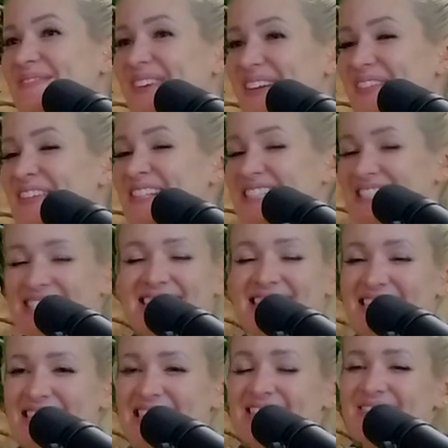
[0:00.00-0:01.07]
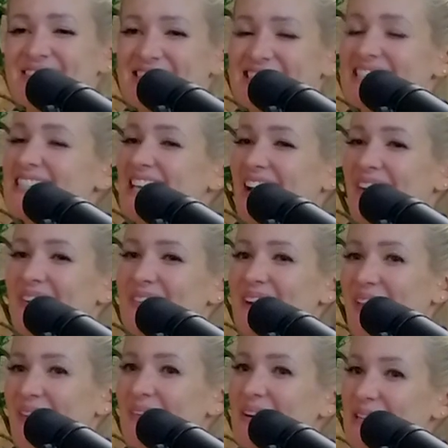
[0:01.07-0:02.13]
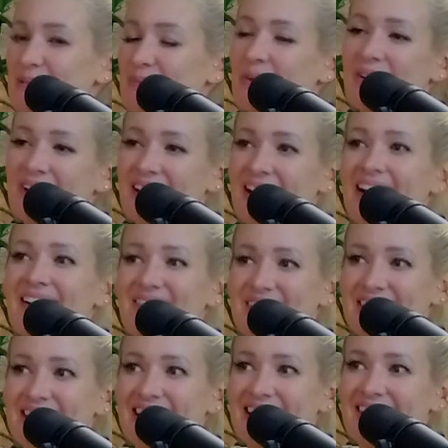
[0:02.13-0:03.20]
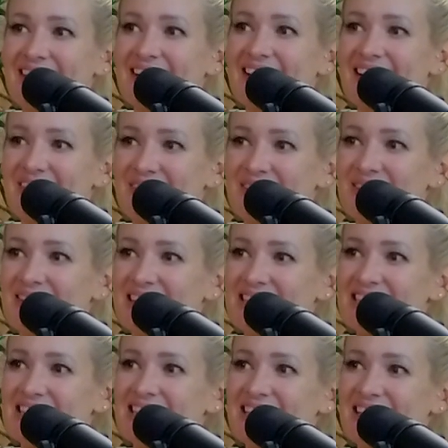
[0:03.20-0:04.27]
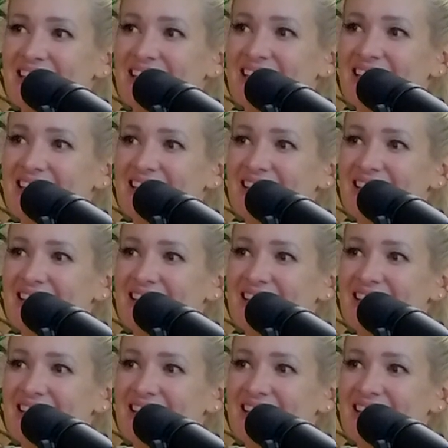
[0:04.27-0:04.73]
my first instinct was to say I'd rather watch porn every day than yeah. no, you might again. have you